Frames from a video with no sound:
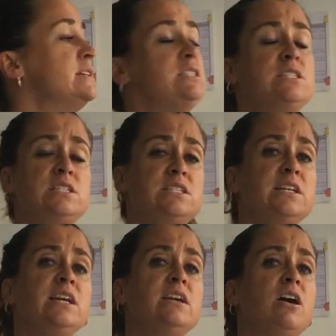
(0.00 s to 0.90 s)

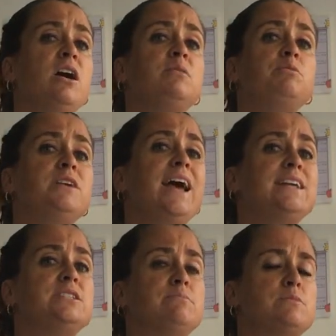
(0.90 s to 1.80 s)
Studying carbon
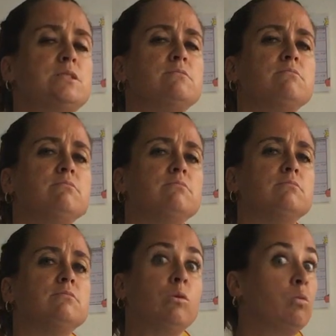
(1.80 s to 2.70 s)
atoms.
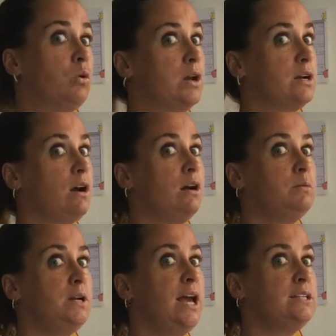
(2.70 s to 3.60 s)
What are
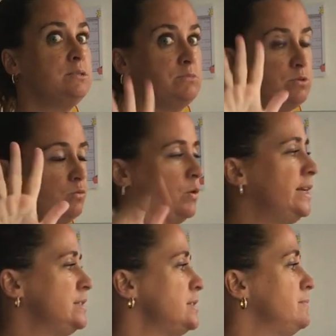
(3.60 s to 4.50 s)
carbon atoms?
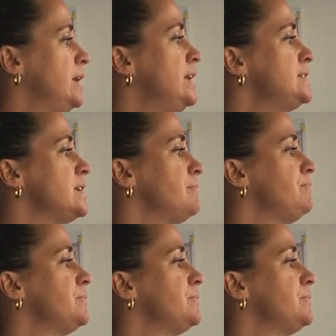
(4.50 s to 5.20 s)
Wait and listen.